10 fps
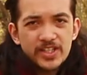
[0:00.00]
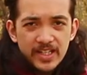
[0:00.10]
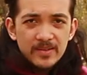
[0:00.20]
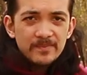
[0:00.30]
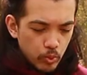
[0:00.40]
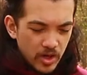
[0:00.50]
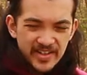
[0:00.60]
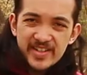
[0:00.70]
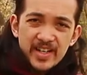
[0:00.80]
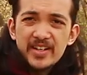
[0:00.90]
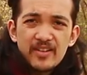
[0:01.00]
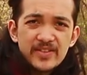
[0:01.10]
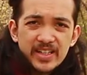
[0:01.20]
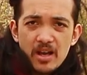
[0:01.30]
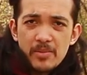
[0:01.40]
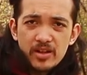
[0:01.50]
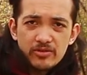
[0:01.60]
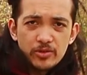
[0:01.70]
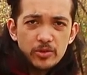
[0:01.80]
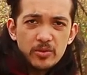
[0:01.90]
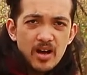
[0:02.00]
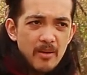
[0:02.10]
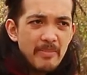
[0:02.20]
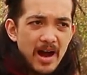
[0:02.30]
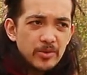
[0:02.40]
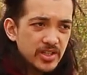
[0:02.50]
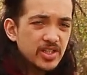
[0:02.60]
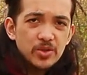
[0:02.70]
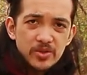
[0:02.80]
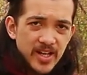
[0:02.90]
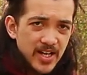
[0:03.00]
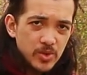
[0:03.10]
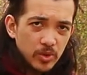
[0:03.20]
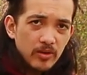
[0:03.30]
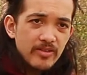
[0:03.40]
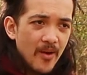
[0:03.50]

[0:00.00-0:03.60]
skin was enough to get me through about 2 days worth.